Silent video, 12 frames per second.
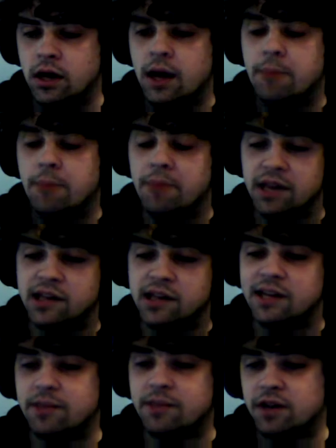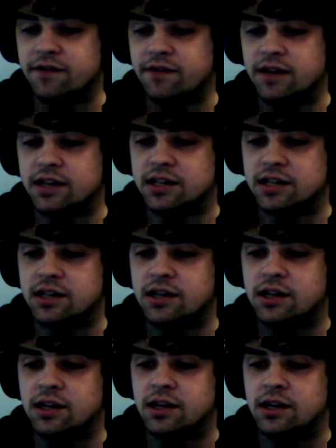Basically perfect.
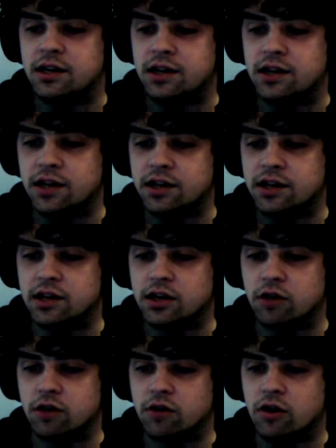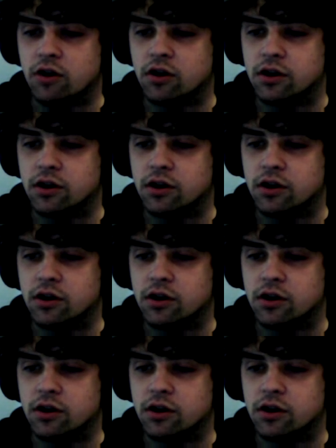Nothing can go wrong.